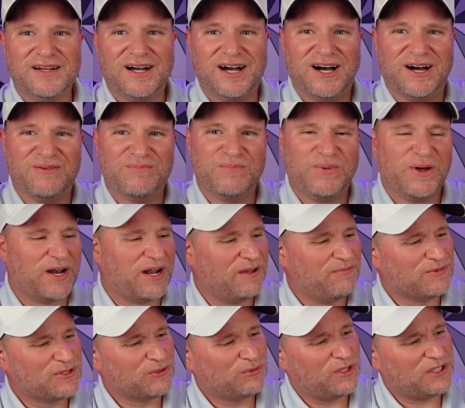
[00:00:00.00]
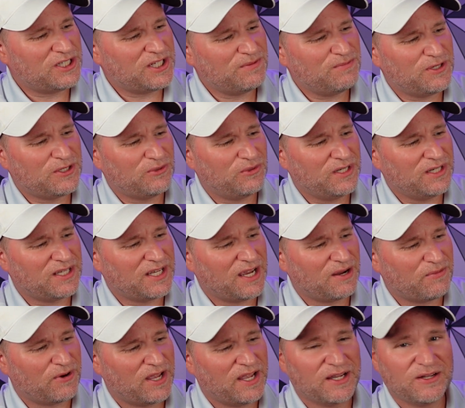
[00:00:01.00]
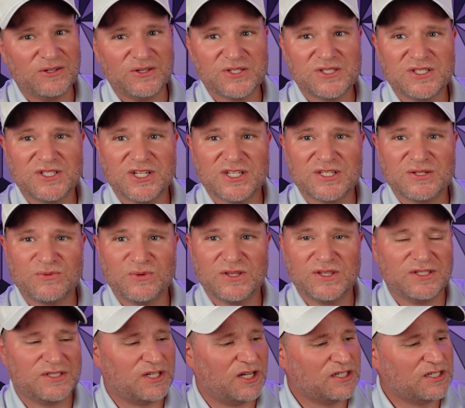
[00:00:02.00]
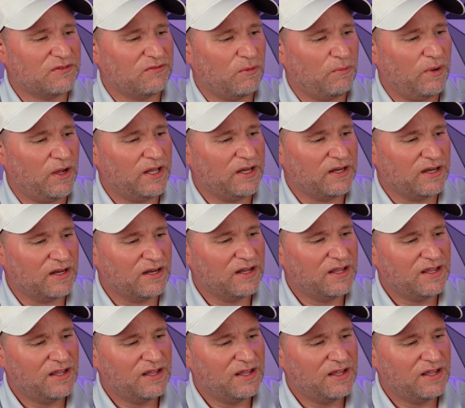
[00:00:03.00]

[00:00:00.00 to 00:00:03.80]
But I'm switching between camera angles just with the touch of a button.